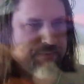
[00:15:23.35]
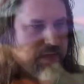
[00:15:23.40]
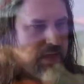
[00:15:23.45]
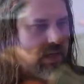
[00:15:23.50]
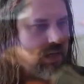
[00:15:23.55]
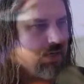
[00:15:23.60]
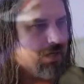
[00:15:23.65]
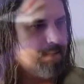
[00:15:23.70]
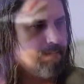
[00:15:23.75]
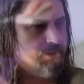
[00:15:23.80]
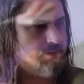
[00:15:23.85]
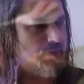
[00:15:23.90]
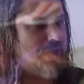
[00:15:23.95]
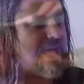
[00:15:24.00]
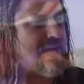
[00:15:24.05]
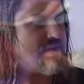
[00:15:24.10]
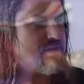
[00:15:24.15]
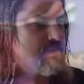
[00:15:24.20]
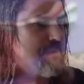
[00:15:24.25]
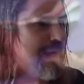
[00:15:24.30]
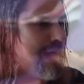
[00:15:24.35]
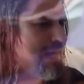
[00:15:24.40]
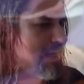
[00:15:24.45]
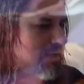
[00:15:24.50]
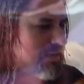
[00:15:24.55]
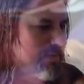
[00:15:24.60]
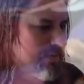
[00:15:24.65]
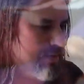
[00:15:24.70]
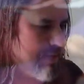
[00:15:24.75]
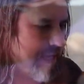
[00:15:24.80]

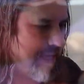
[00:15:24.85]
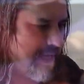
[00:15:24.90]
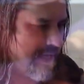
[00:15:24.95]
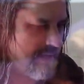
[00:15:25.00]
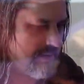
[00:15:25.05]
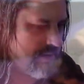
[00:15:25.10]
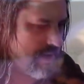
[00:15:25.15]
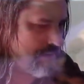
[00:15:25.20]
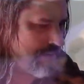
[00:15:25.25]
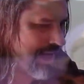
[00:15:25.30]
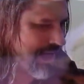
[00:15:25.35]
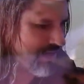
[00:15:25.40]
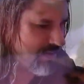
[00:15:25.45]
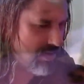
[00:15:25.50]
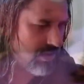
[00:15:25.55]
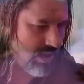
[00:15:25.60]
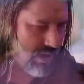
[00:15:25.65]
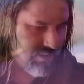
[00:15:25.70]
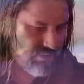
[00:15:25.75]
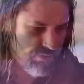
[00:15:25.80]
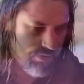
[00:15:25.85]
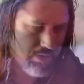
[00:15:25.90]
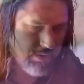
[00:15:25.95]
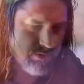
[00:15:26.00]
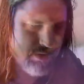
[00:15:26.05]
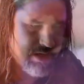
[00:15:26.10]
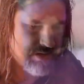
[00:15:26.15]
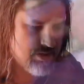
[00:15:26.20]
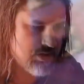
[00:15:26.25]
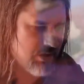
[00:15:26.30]
flashbacks and past life
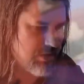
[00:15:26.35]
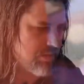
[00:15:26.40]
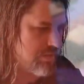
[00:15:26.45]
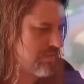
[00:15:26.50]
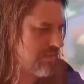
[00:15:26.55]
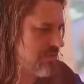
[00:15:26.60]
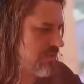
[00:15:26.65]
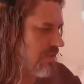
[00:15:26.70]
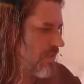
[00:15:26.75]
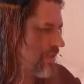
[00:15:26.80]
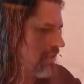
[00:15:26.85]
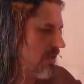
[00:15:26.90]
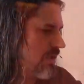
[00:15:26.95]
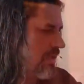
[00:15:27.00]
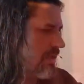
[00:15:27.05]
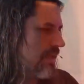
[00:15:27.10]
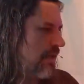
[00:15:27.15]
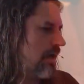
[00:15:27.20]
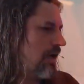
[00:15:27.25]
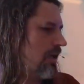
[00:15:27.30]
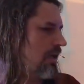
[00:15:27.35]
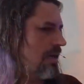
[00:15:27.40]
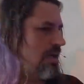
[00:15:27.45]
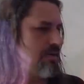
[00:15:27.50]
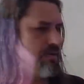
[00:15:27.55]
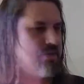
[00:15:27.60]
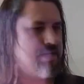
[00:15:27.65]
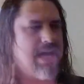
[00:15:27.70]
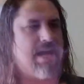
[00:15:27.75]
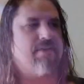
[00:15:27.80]
regressions,
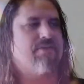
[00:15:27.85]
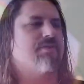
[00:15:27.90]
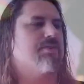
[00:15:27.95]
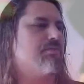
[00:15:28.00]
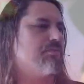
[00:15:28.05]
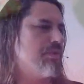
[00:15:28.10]
death and